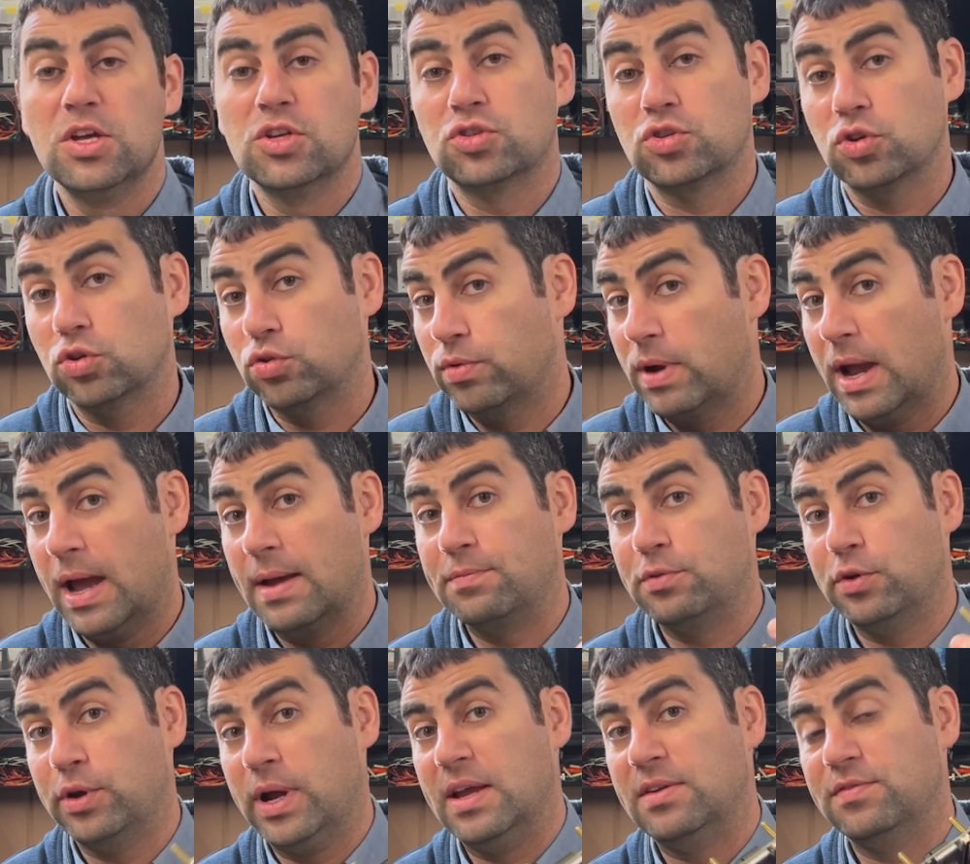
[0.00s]
So
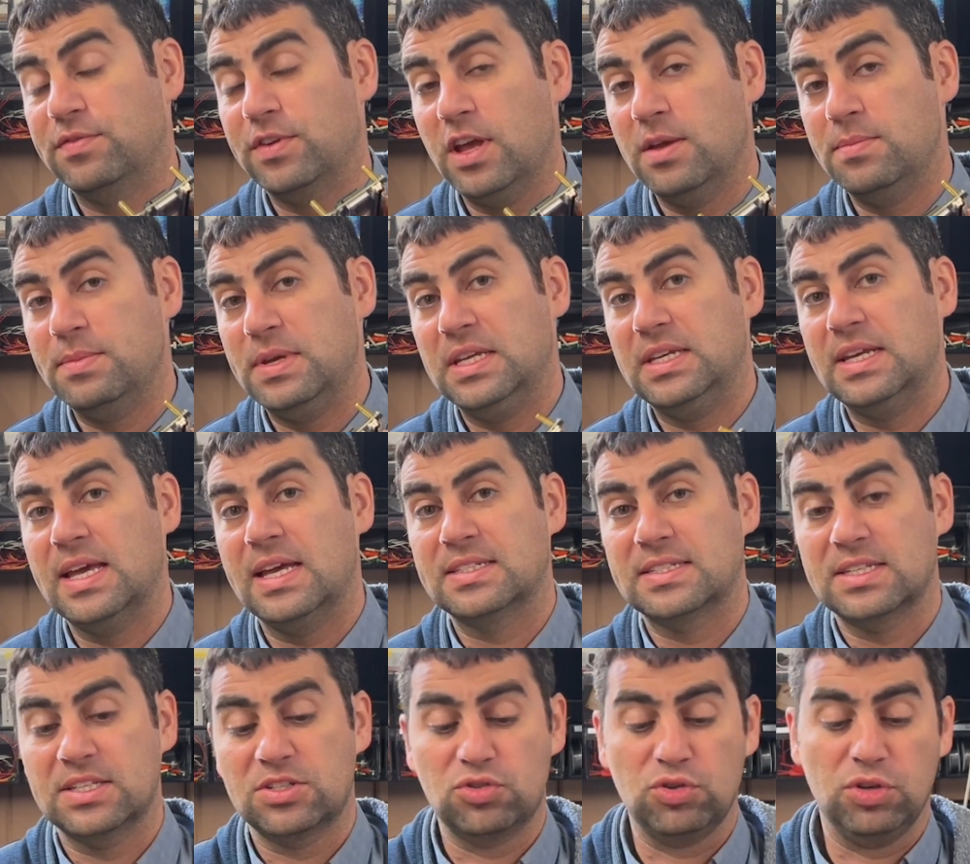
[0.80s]
grab your NVMe
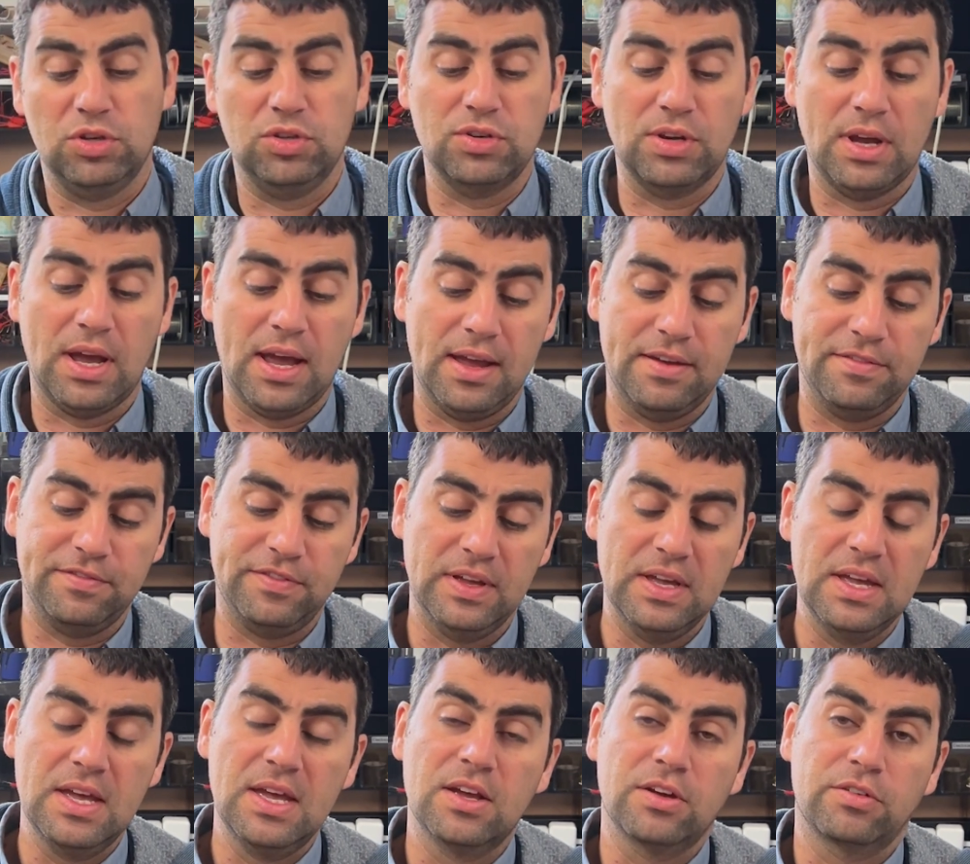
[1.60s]
SSD
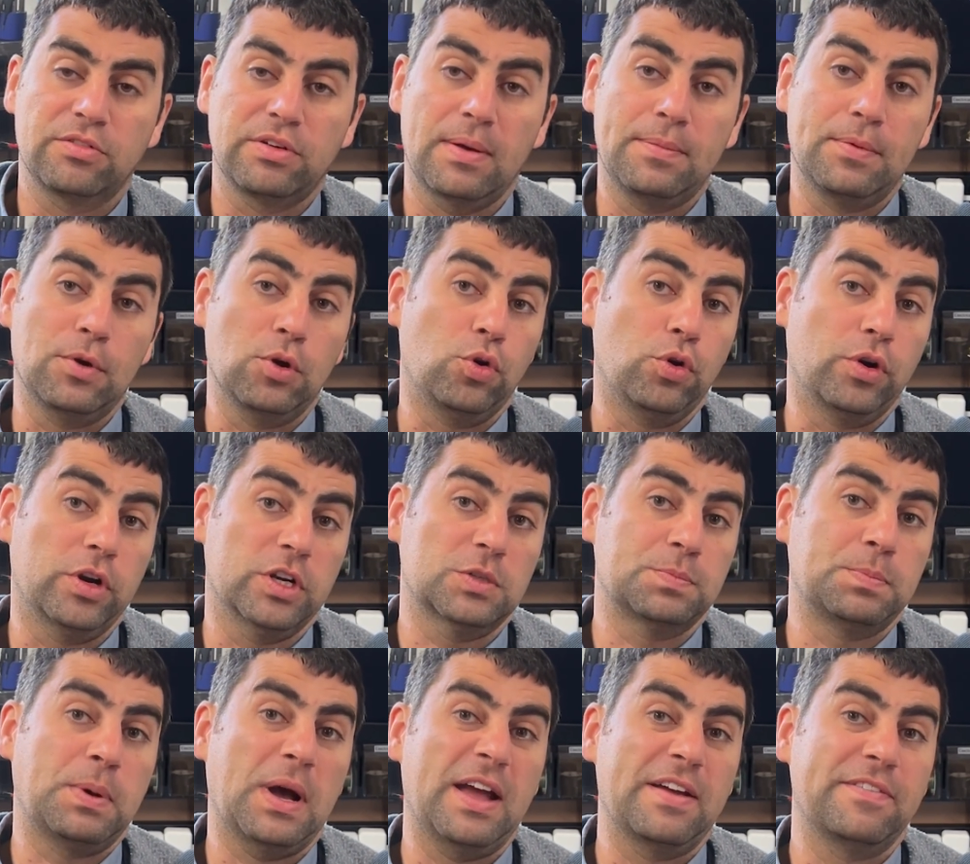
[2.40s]
drive, grab your
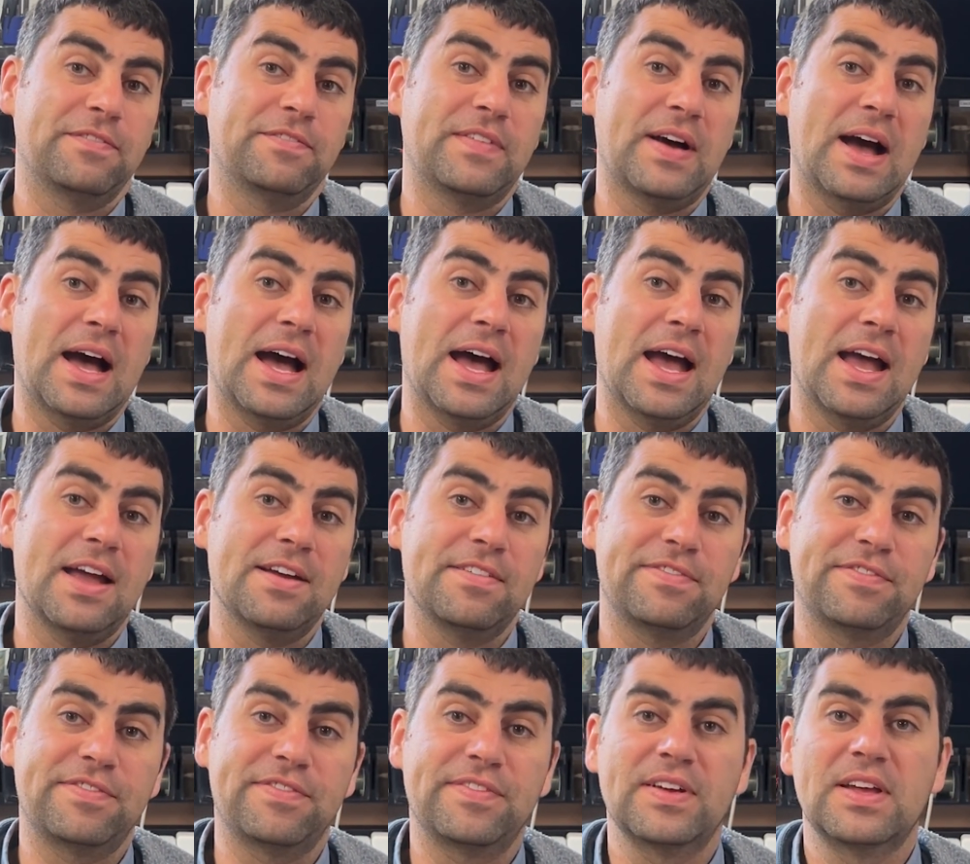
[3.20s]
Orange Pi
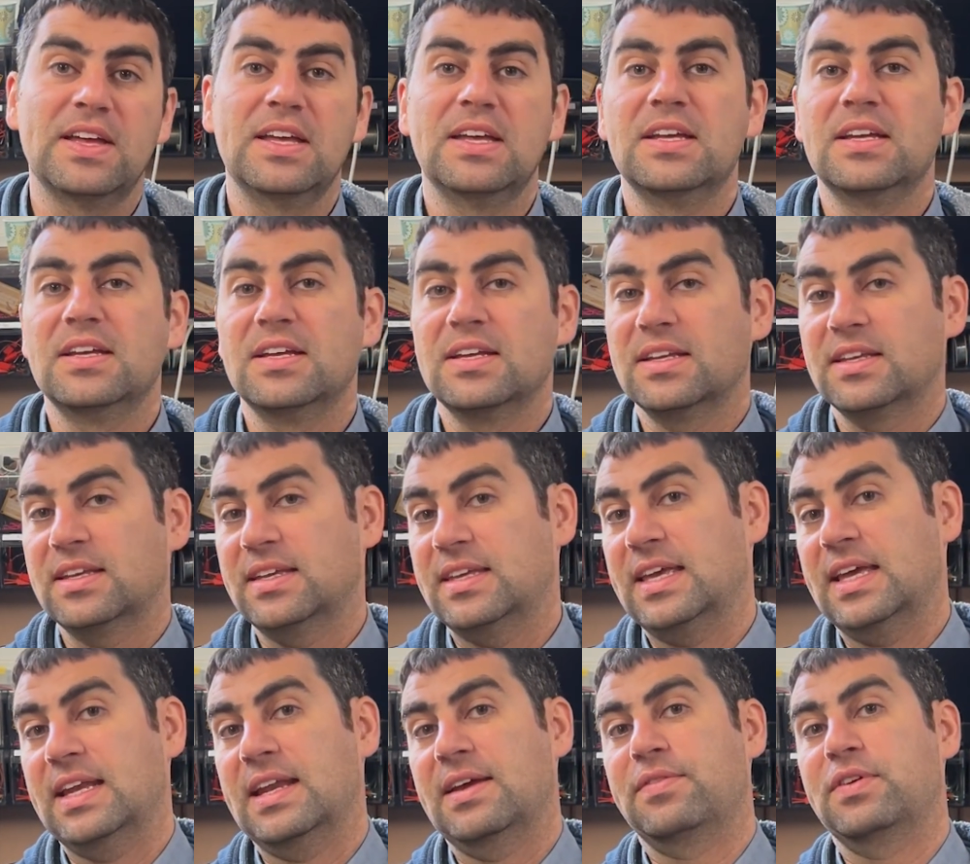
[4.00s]
5,
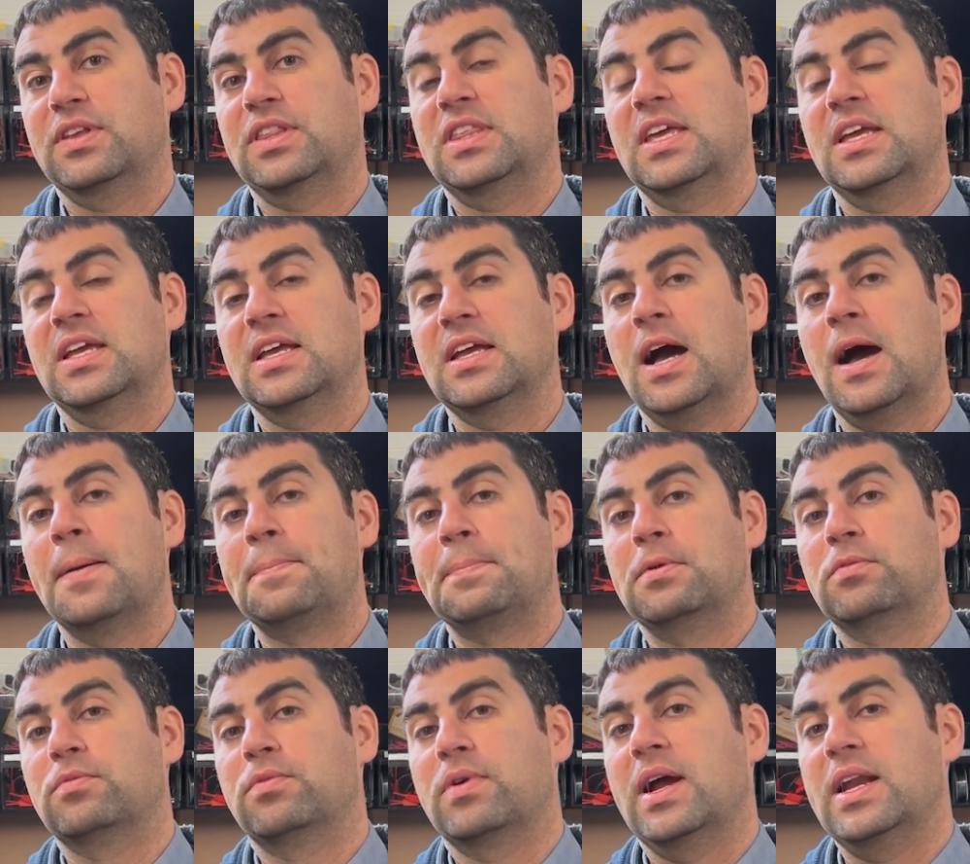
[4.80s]
get everything
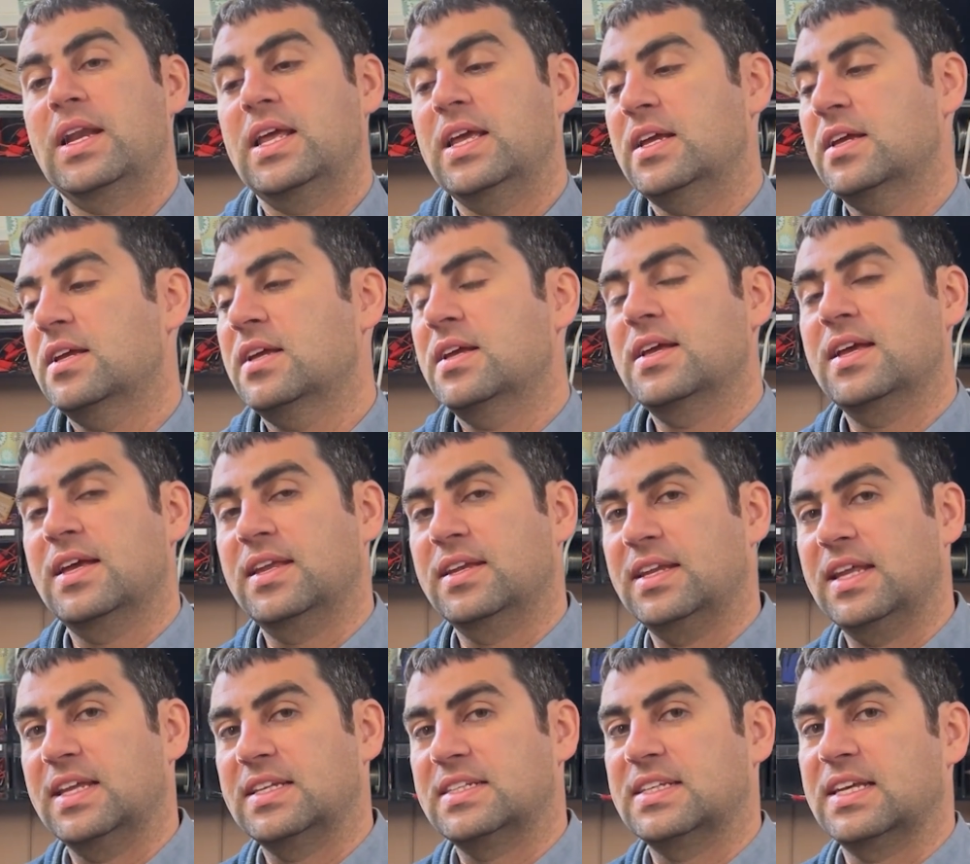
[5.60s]
up and running,
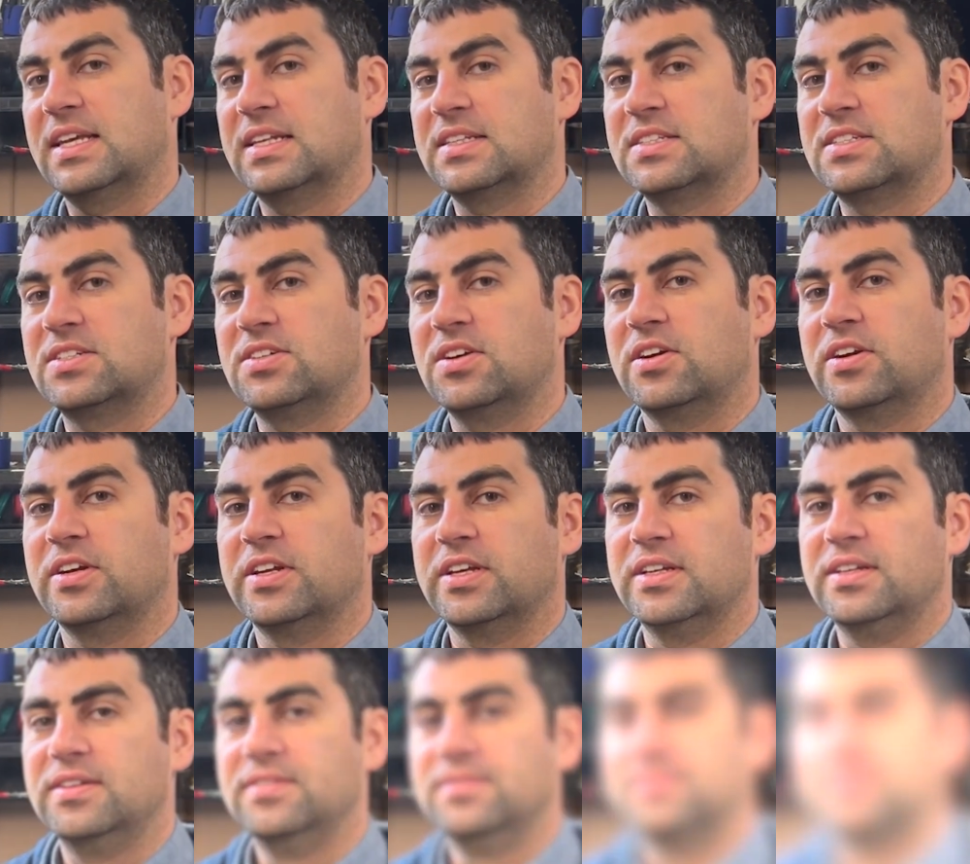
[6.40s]
and let's get
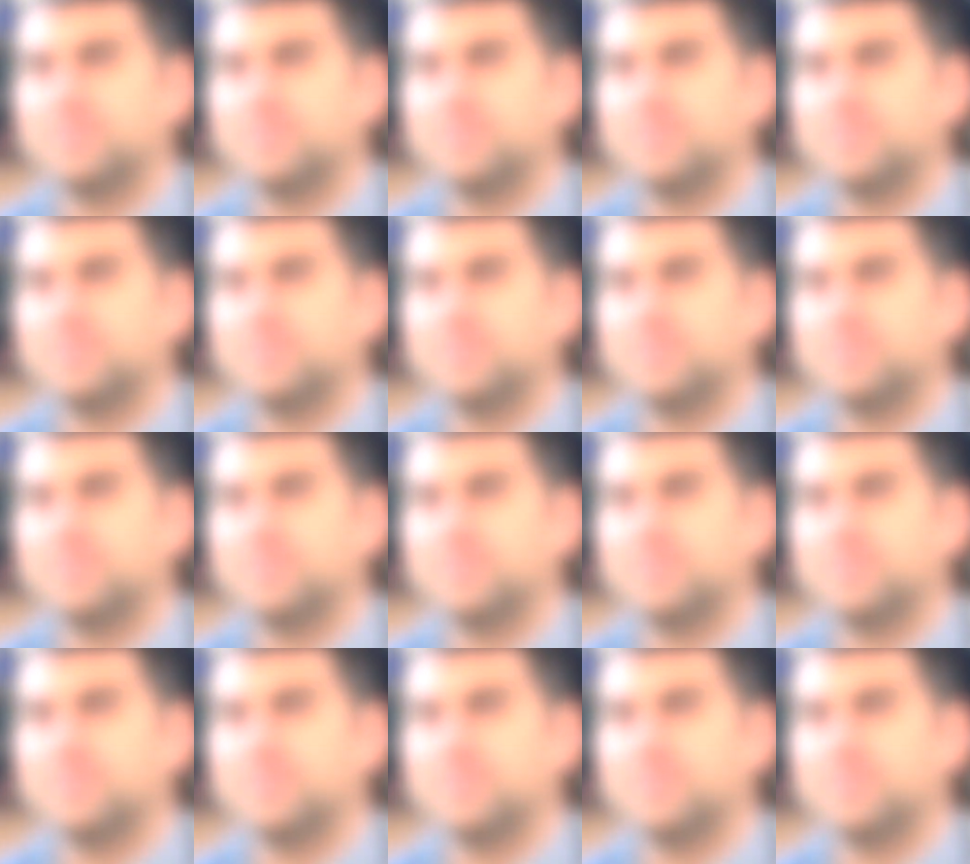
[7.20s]
started.